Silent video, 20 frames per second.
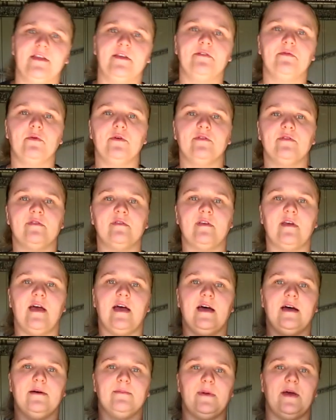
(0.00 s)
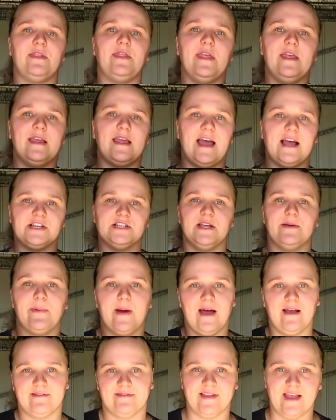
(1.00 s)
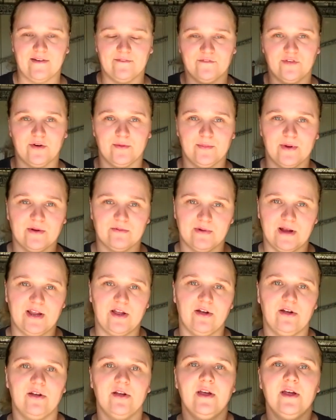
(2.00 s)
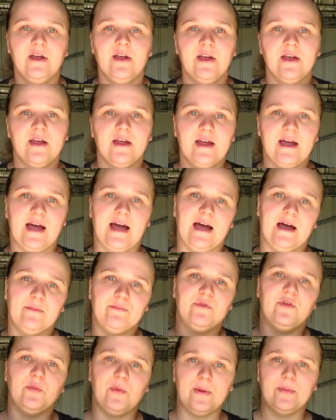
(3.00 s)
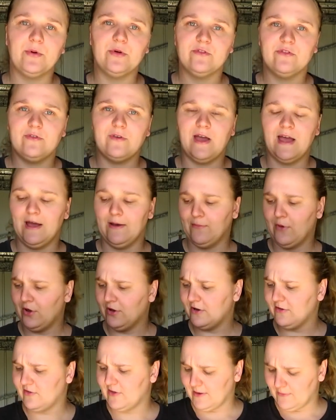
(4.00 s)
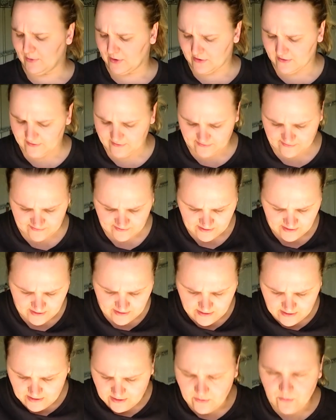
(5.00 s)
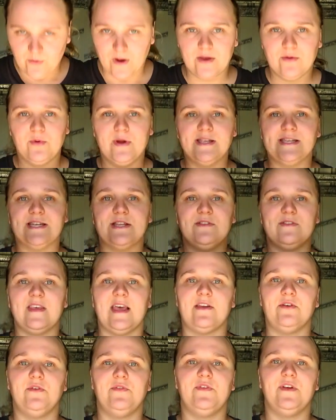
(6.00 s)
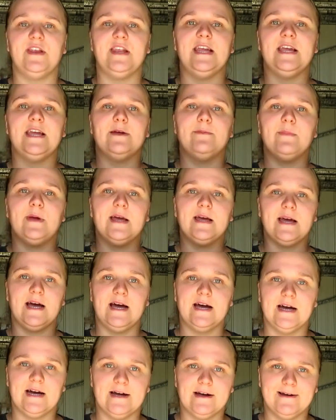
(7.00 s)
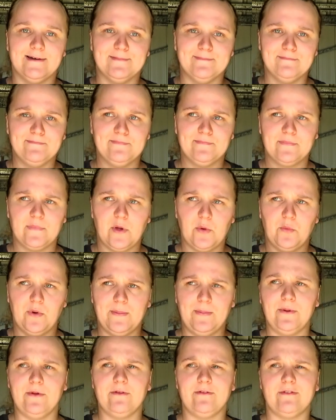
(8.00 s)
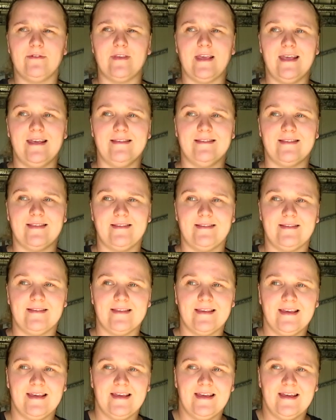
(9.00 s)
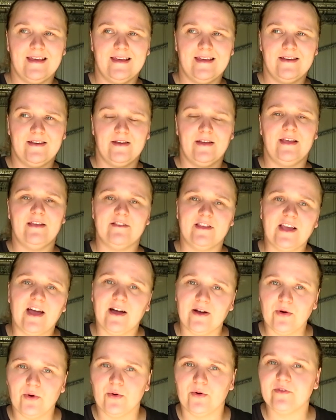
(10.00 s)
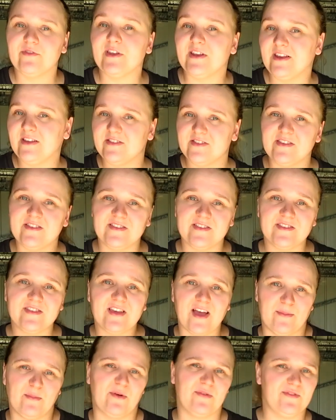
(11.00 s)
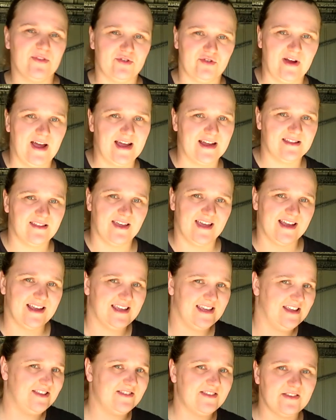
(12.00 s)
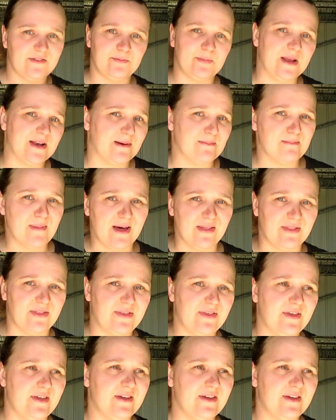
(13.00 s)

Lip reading: This was a thing actually passed down from Ringo to Wibbles, honestly, because when we did saddle fit him, Wibbles he's a young horse and he's just come off the track. Like, he's just been a month,